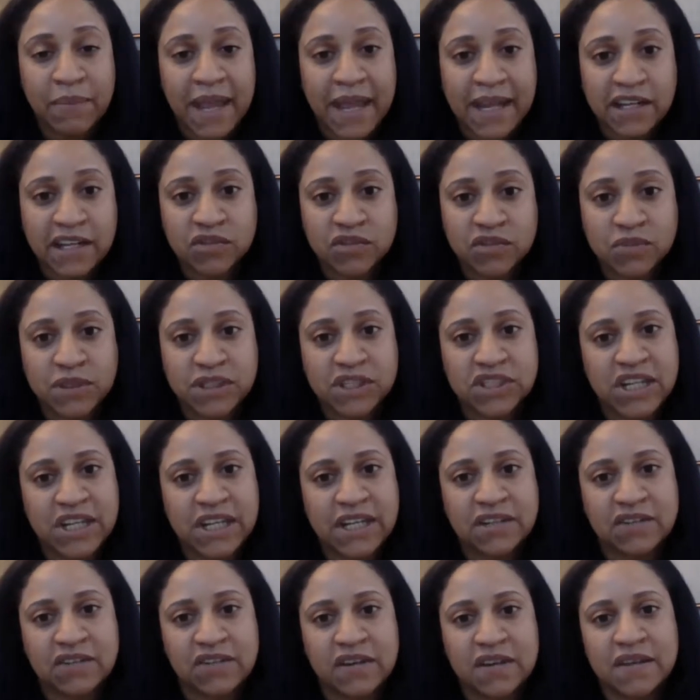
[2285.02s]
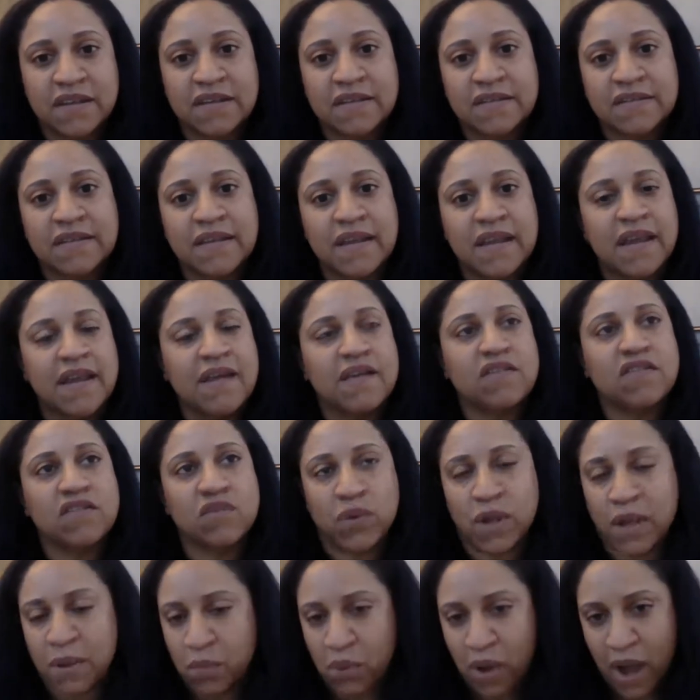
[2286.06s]
management changes,
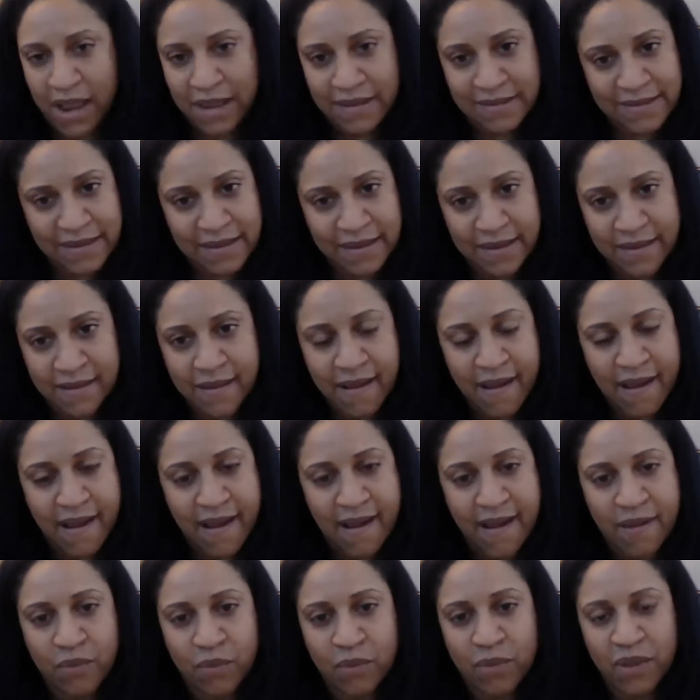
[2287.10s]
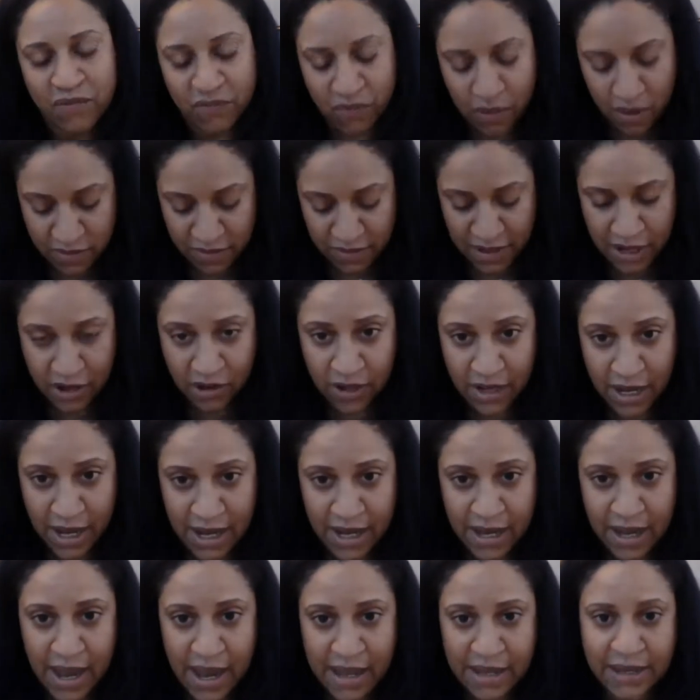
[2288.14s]
swing pricing will be front and center
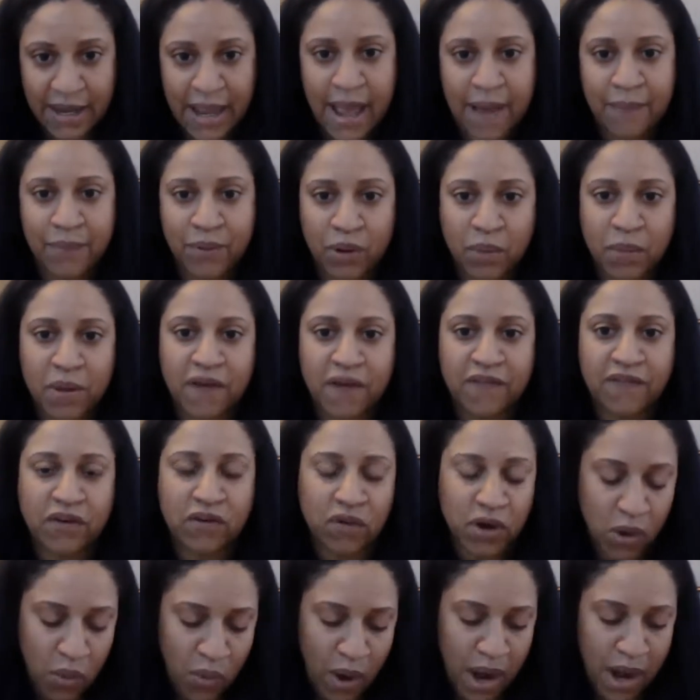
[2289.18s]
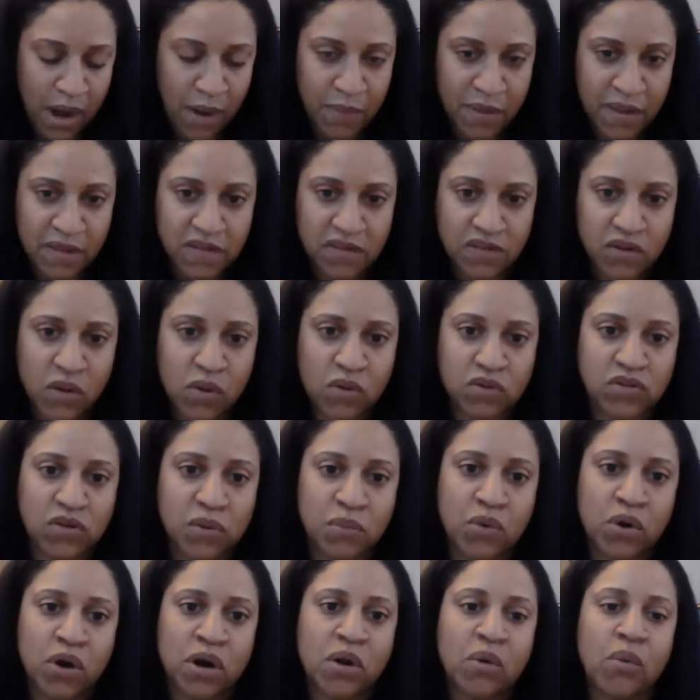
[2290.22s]
again, and capital buffer requirements. So
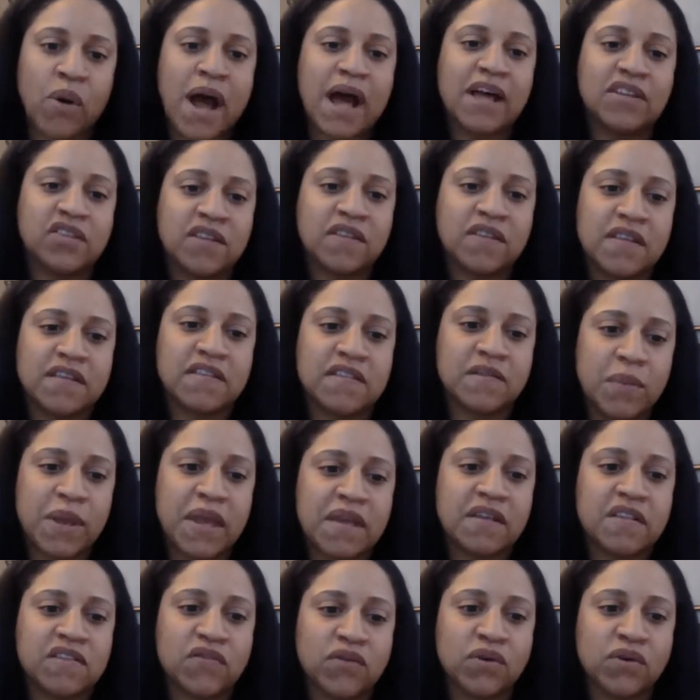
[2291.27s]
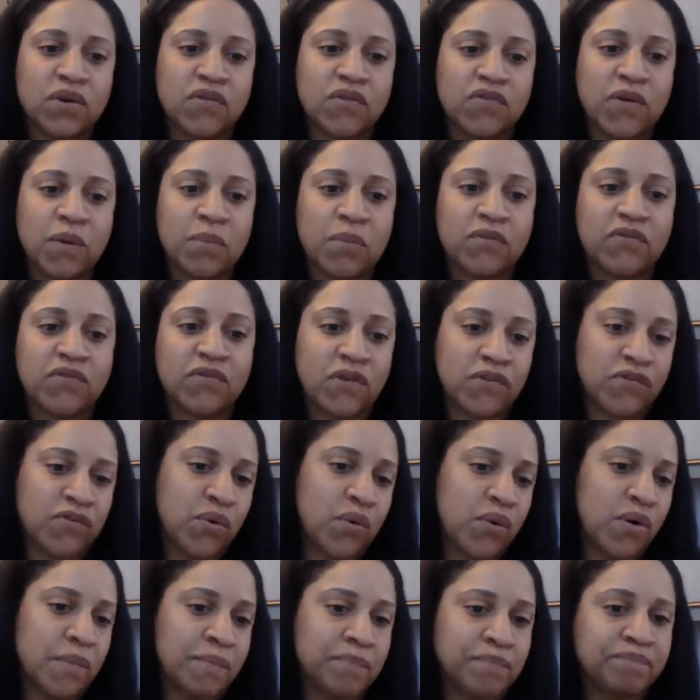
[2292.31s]
more to watch in this space for
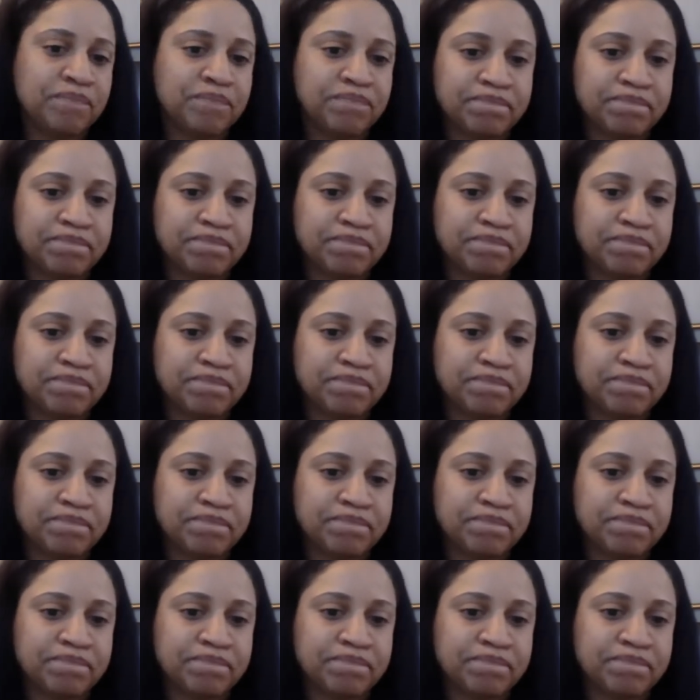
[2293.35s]
reform.